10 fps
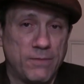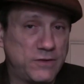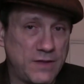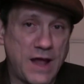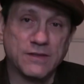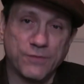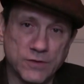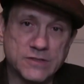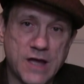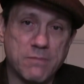This is not the
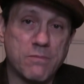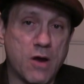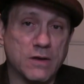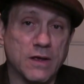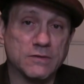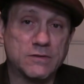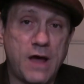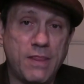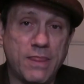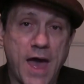first time Martin has
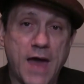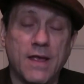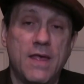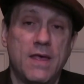done that.